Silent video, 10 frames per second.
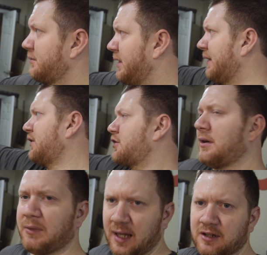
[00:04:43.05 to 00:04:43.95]
I'm gonna have to
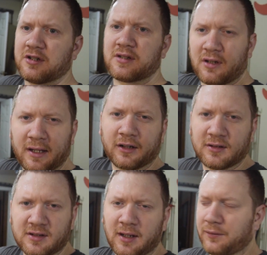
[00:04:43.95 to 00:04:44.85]
trim the edges and all that
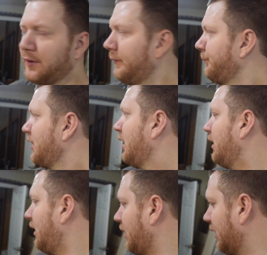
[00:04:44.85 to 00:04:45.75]
good stuff.
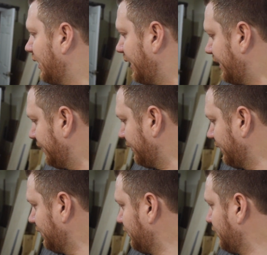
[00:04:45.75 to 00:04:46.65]
So
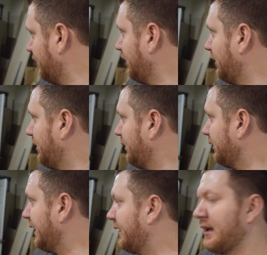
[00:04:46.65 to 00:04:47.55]

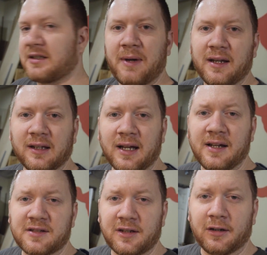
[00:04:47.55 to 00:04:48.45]
yeah, that's about it,
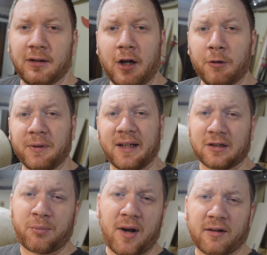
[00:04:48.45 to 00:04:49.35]
guys. So I hope you like
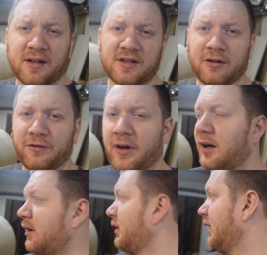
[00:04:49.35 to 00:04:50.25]
the progress so
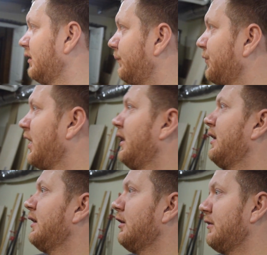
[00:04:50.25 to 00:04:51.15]
far. And
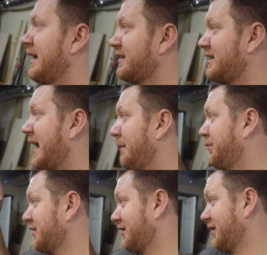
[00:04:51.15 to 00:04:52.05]
next step
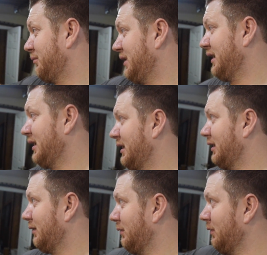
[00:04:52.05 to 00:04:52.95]
is gonna be
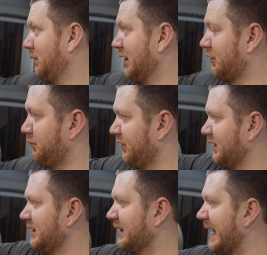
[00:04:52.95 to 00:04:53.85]
either
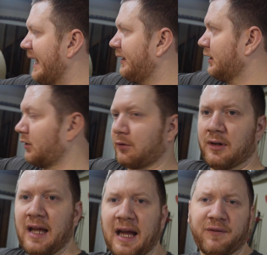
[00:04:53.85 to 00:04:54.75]
building the galley or we're
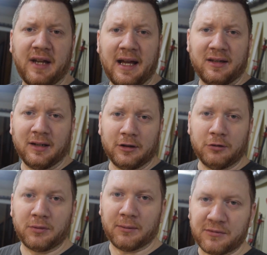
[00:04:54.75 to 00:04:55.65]
gonna have to add the
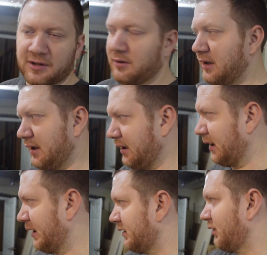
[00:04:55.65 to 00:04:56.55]
aluminum to
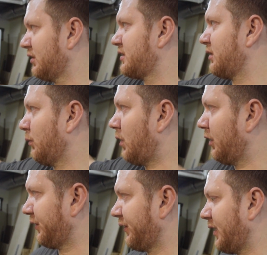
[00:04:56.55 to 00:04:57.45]
the
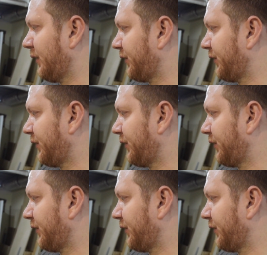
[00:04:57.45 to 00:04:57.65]
walls and stuff.